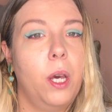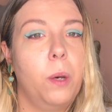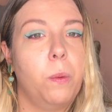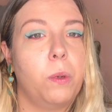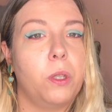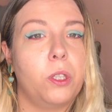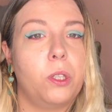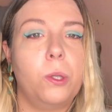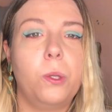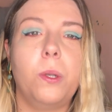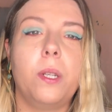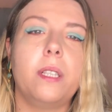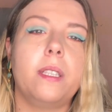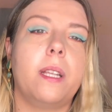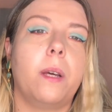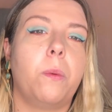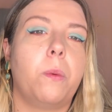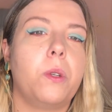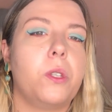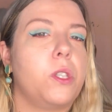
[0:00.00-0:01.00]
was doing
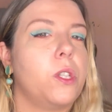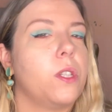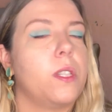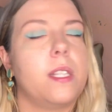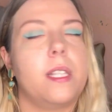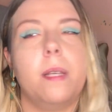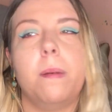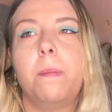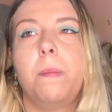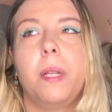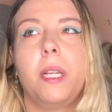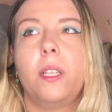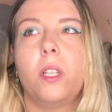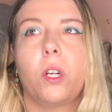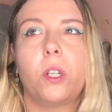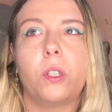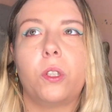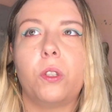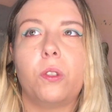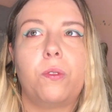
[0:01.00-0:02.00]
that was just simply
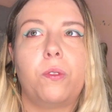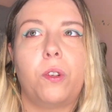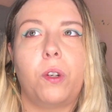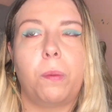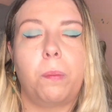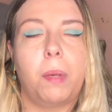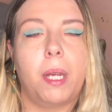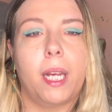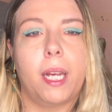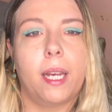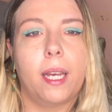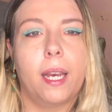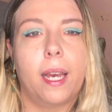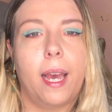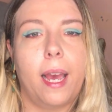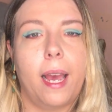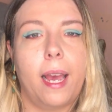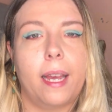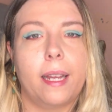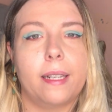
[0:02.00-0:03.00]
not good for me,
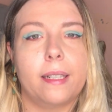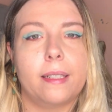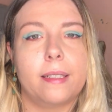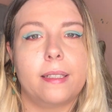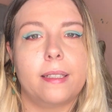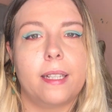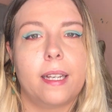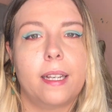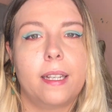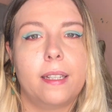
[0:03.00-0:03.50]
and